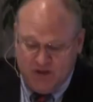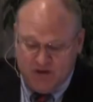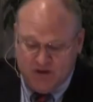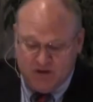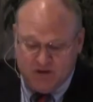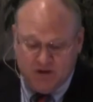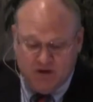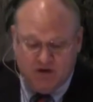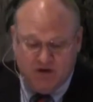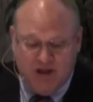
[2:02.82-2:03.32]

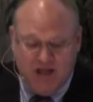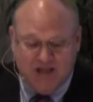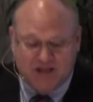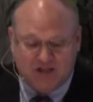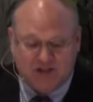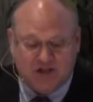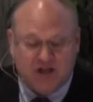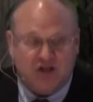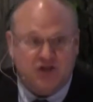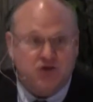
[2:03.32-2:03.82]
into their
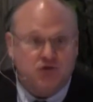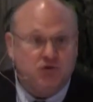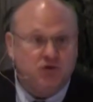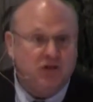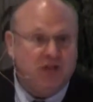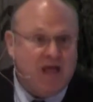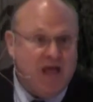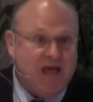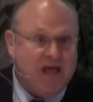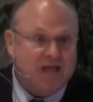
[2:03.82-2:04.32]

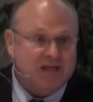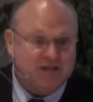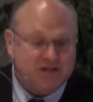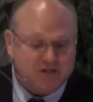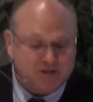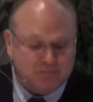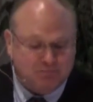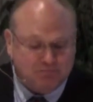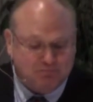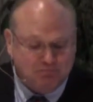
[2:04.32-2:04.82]
ancestral
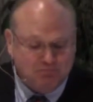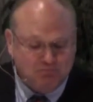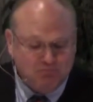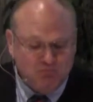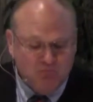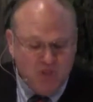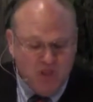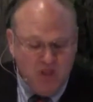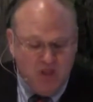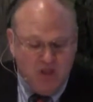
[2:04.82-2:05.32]
lands.
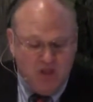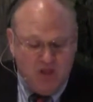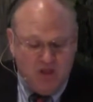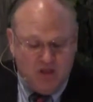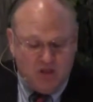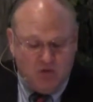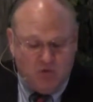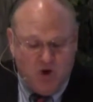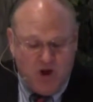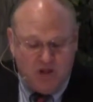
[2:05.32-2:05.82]

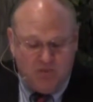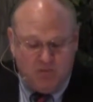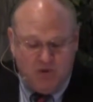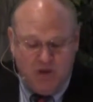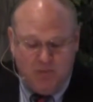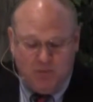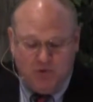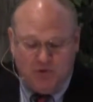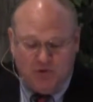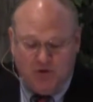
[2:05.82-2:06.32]
The white
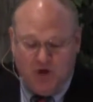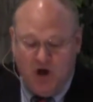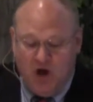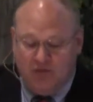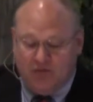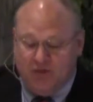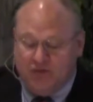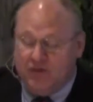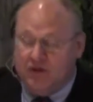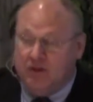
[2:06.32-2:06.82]
people
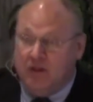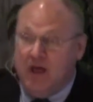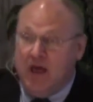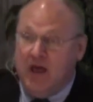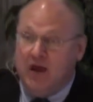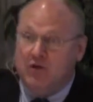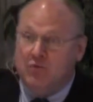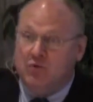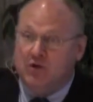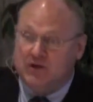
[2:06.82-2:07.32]
thought that the
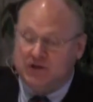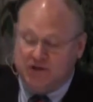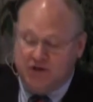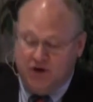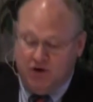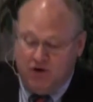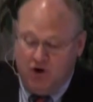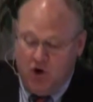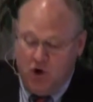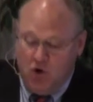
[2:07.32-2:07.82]
land was
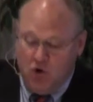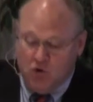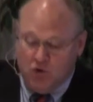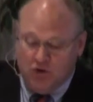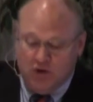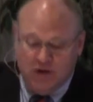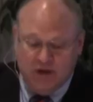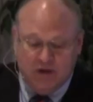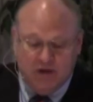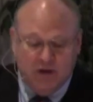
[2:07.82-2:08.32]
their
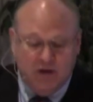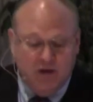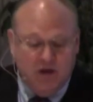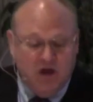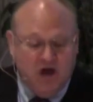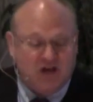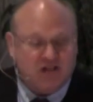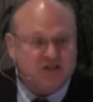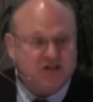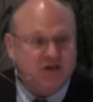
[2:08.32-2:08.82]
own, and
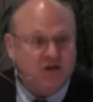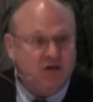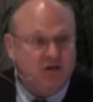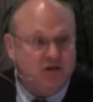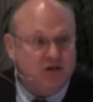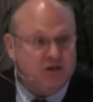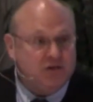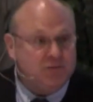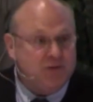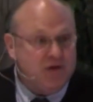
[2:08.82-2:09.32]

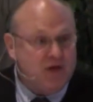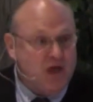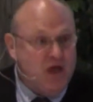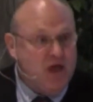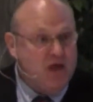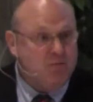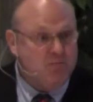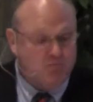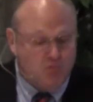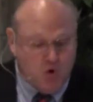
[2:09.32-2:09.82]
hostilities
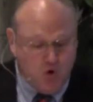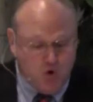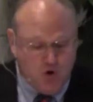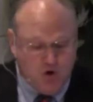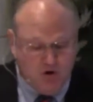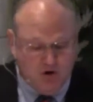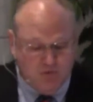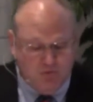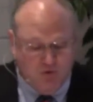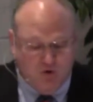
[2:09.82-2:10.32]
became
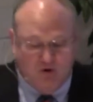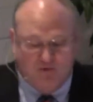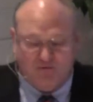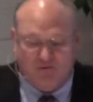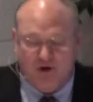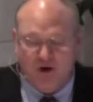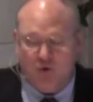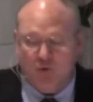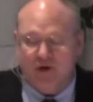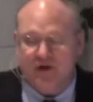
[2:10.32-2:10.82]
more and more
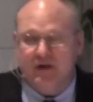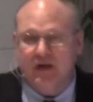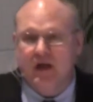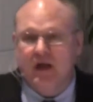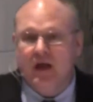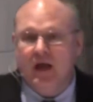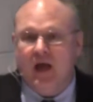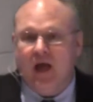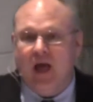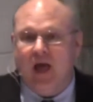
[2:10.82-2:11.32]
frequent
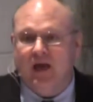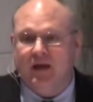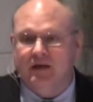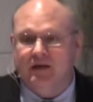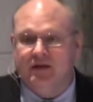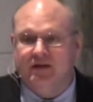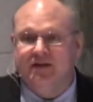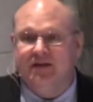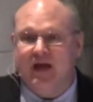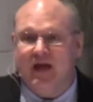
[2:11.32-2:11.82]

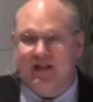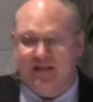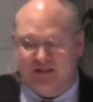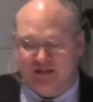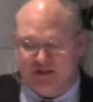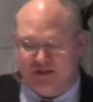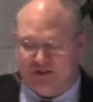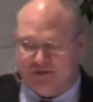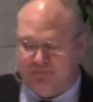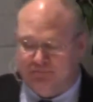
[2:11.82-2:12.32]
and
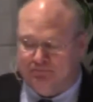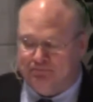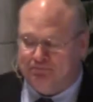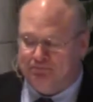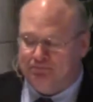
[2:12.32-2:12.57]
intense.